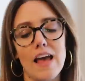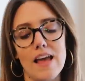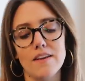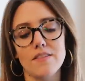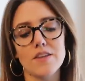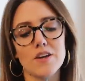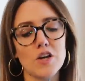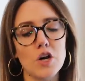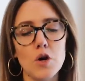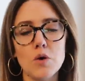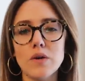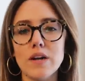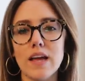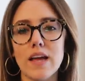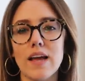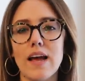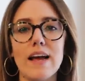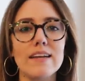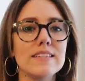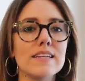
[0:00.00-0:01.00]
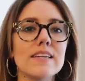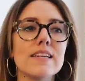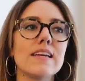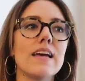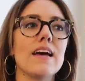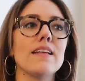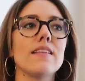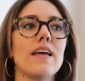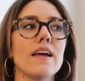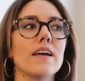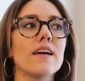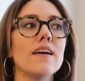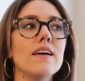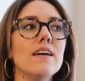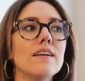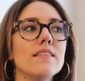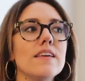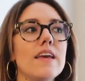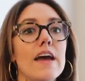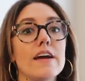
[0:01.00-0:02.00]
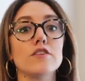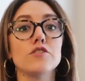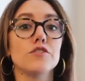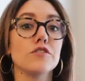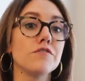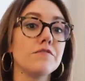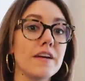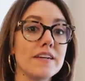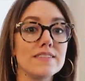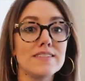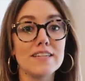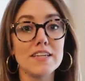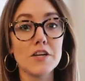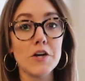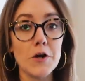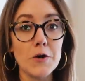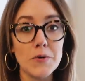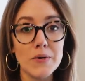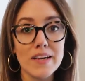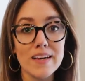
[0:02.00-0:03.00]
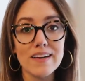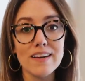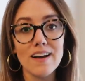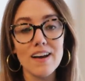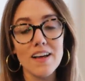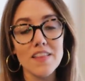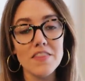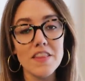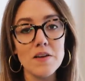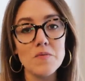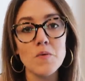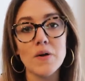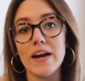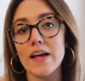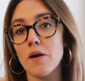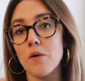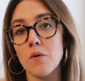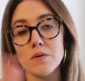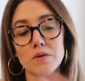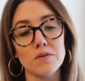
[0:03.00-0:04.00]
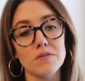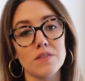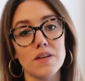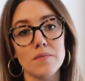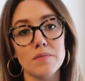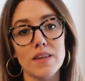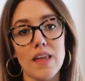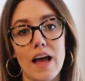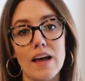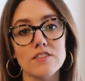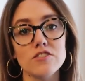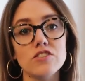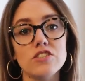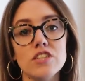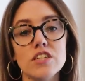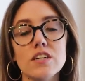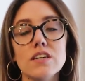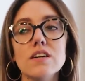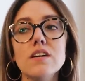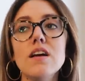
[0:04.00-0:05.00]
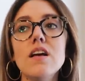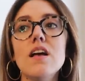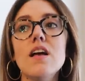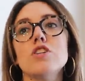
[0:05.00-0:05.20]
and the coating, I didn't get like the extra fancy coating on them when I ordered them last year.